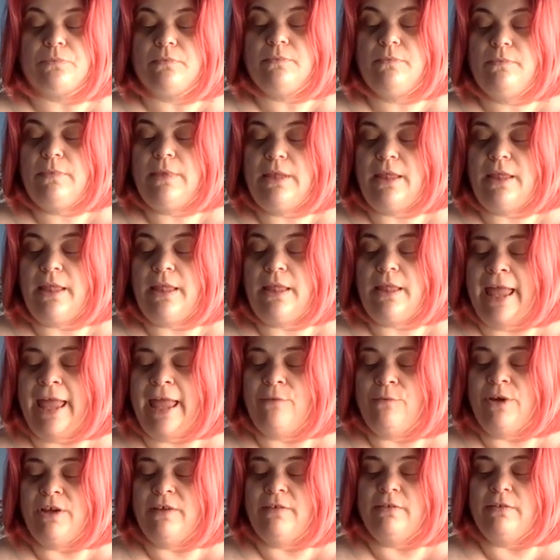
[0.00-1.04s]
And
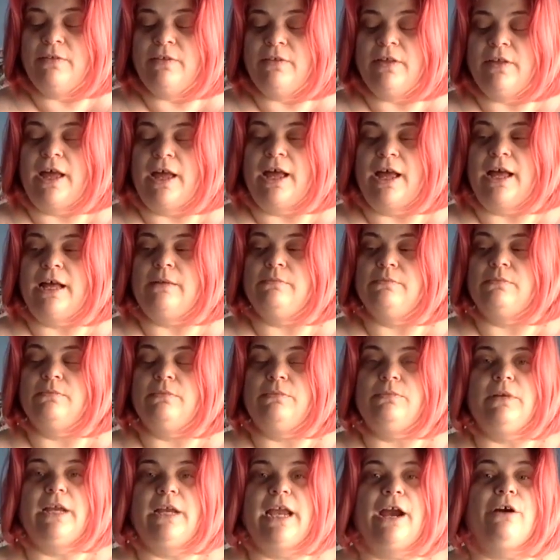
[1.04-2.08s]
we, um, Carol
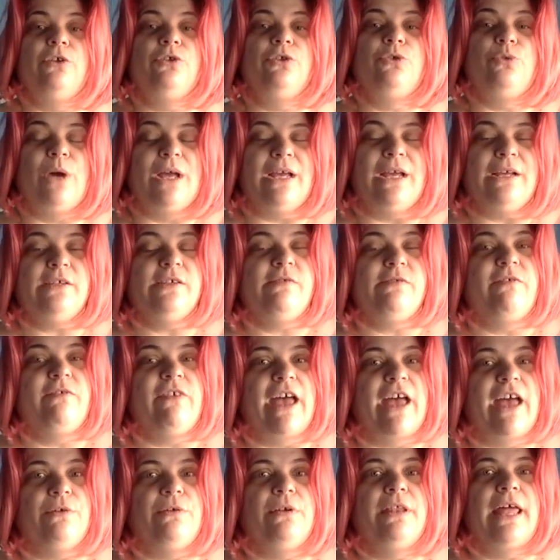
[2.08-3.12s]
Dweck found that
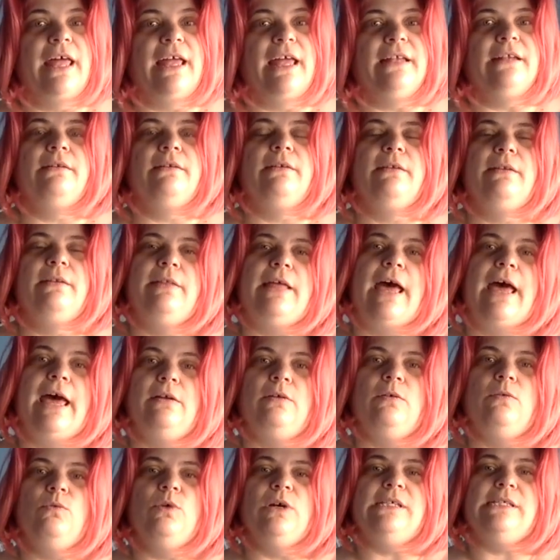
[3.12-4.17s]
that was
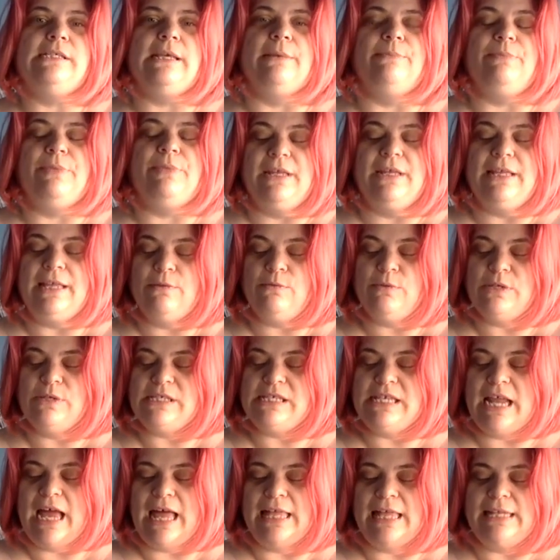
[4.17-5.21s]
something that was not
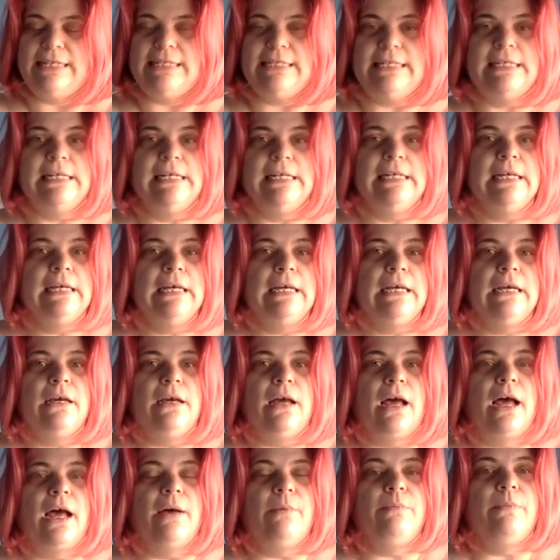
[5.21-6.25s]
um,
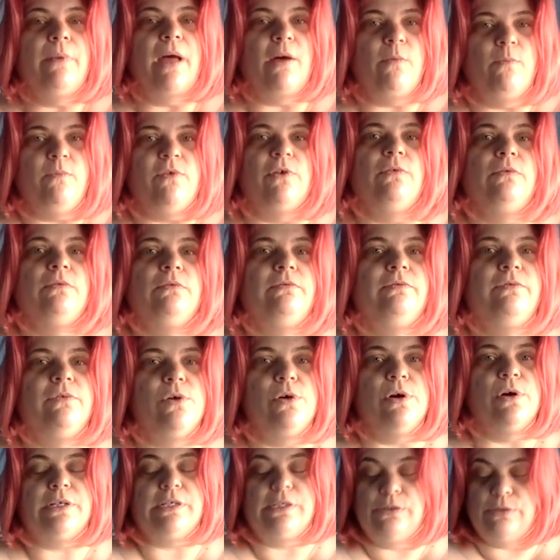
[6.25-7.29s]
helpful
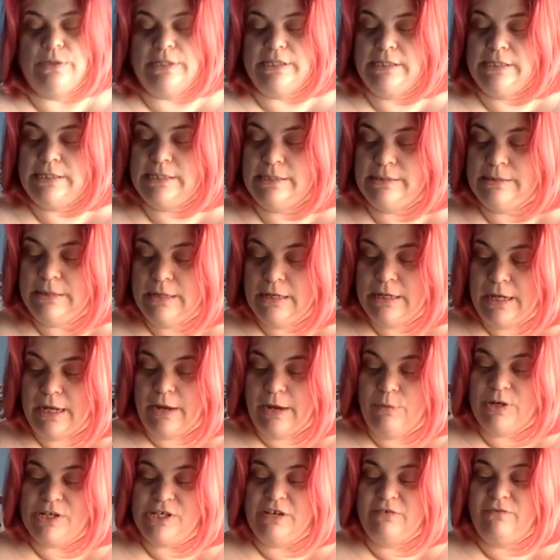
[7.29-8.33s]
for students.
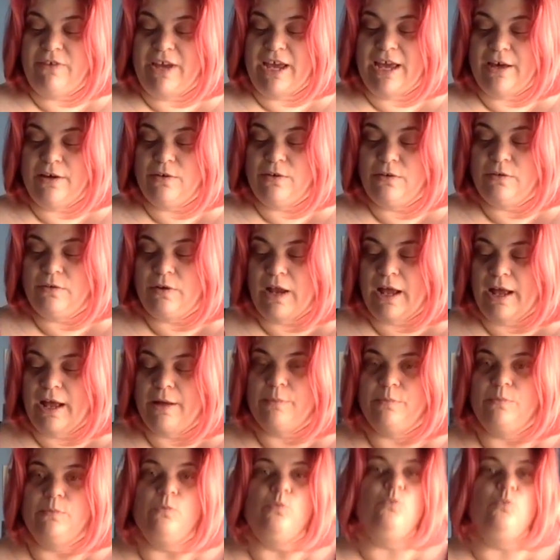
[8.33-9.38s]
What she found
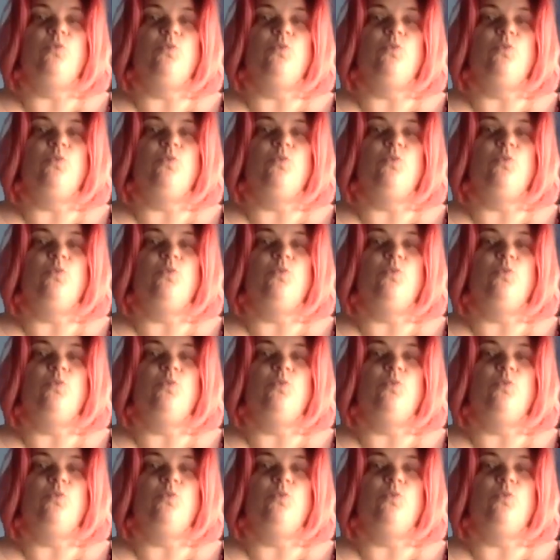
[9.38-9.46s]
um, was